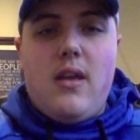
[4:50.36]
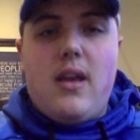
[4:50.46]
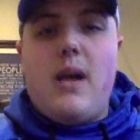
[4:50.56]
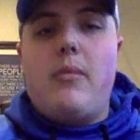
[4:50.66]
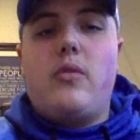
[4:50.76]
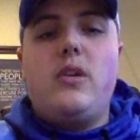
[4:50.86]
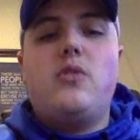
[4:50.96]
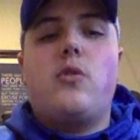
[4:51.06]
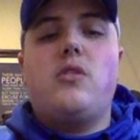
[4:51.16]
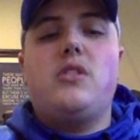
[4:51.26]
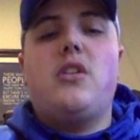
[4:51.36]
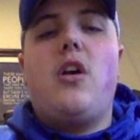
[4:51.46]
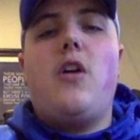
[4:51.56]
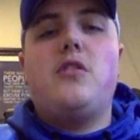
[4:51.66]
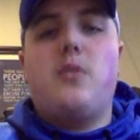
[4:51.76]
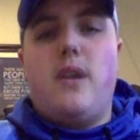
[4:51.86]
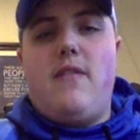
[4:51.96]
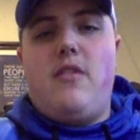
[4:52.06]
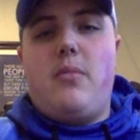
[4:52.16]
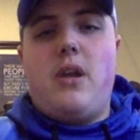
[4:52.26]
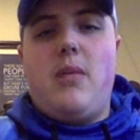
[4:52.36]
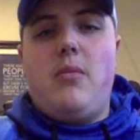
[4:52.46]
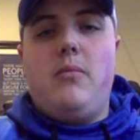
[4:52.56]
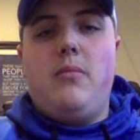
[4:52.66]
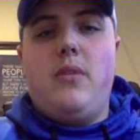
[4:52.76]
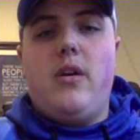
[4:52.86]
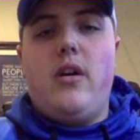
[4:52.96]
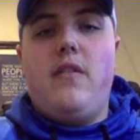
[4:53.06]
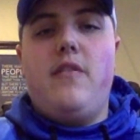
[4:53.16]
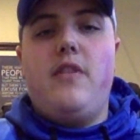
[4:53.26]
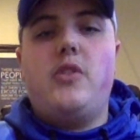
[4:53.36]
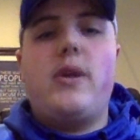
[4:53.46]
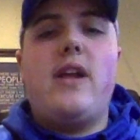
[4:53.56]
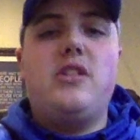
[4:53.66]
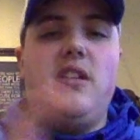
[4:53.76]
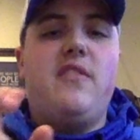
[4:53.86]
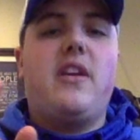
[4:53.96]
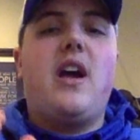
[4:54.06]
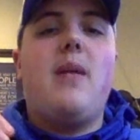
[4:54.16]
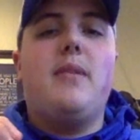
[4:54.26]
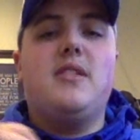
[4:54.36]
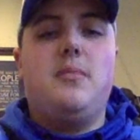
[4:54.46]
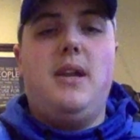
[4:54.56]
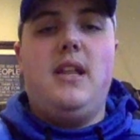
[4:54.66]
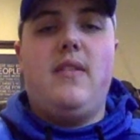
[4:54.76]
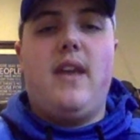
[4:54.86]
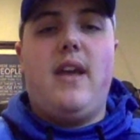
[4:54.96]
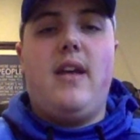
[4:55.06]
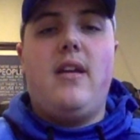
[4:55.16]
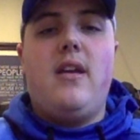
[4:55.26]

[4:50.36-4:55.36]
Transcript: Common resources also have their problem of the tragedy of the commons, meaning that